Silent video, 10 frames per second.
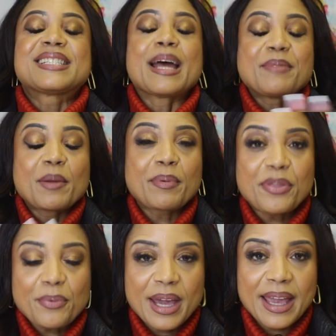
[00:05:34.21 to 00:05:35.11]
step
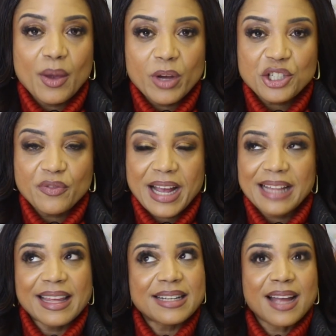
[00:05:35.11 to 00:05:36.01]
number three, once you've
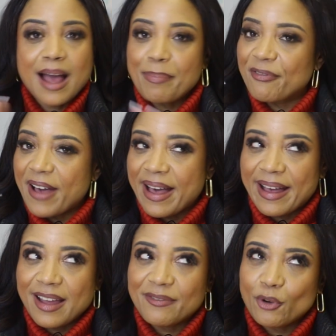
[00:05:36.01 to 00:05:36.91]
got that top
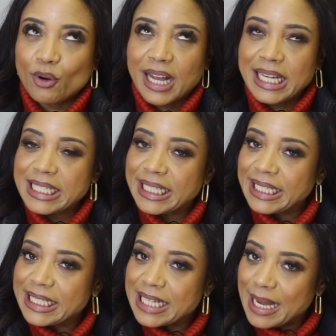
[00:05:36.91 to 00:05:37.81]
five or
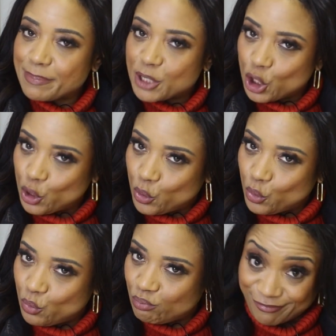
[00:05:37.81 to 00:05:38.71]
ideally top
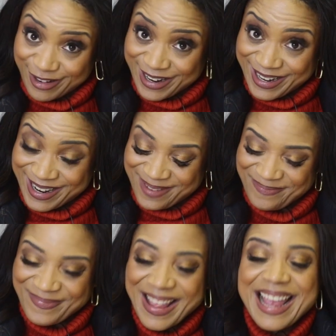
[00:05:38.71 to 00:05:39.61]
two,
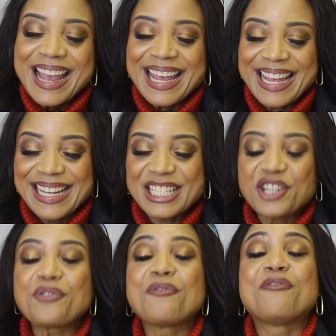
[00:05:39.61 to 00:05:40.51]
right, is
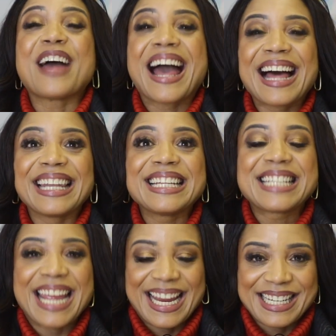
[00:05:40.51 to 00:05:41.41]
to
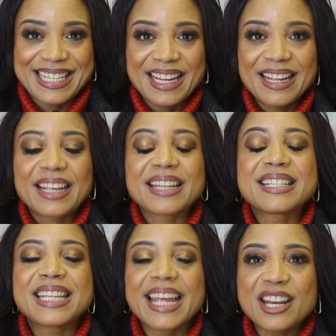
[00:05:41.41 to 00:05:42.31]
validate.
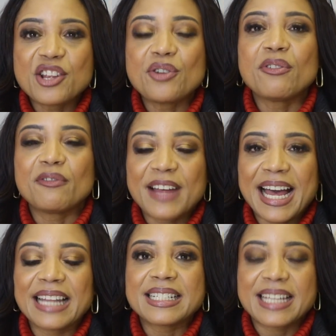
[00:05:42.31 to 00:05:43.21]
Continue
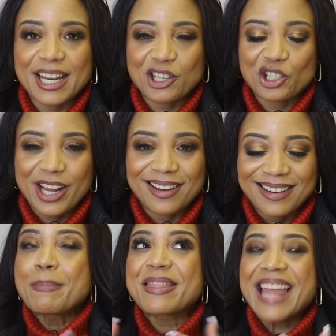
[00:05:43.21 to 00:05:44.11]

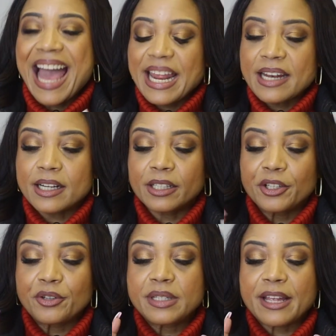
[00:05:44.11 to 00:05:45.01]
validation. But that
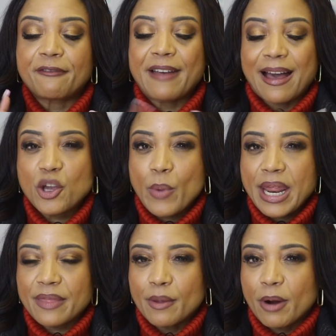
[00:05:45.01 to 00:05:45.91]
includes
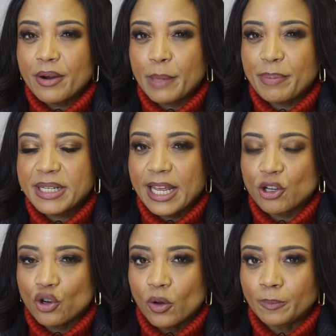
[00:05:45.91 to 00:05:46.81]
evaluating the market
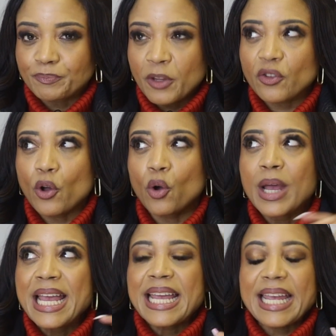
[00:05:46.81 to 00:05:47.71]
potential. So
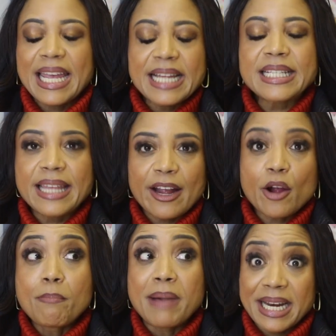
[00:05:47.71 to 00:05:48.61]
is
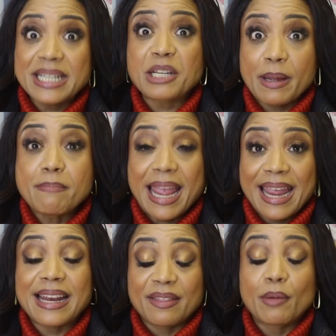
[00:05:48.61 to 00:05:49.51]
there money to be
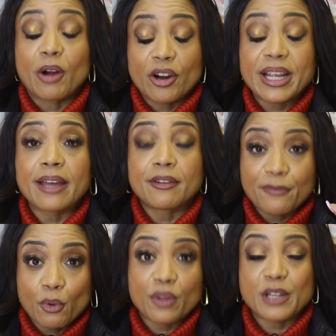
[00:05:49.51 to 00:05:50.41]
made in the market
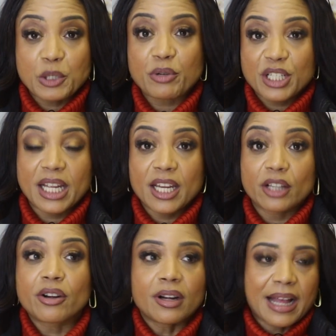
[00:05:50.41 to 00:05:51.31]
for this
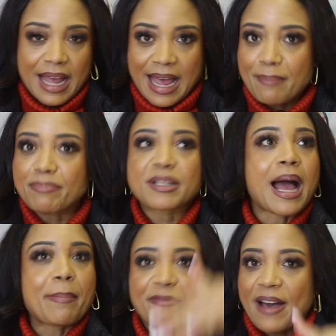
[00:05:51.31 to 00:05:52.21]
particular
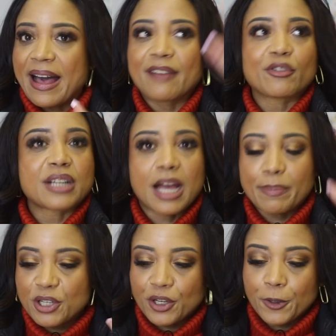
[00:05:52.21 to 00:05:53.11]
top five or
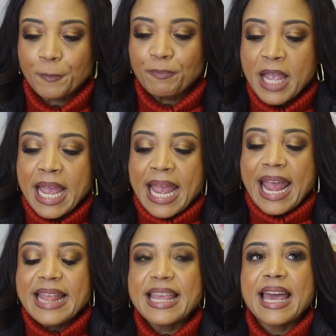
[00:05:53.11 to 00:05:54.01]
top two? And